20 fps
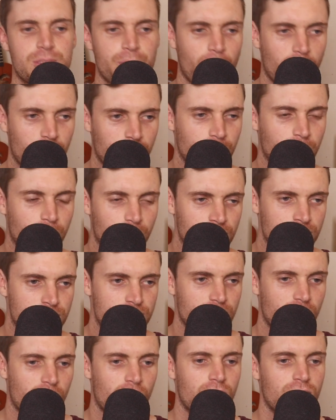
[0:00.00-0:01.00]
Pokemon
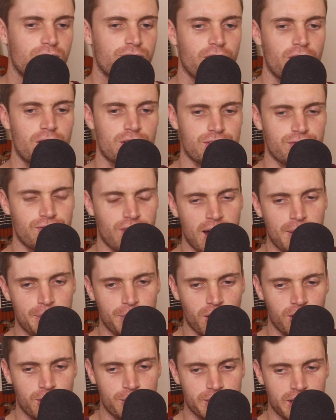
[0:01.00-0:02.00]
song versus Fat
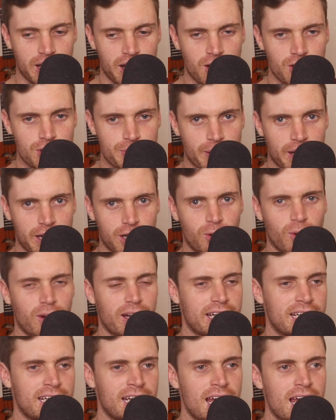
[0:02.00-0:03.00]
Bottom Girls by
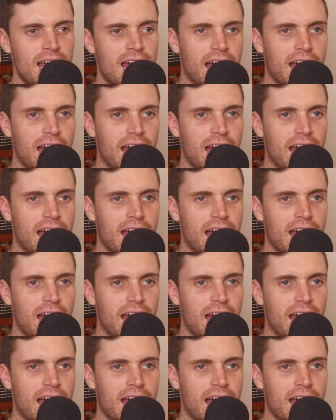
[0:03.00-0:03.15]
Queen.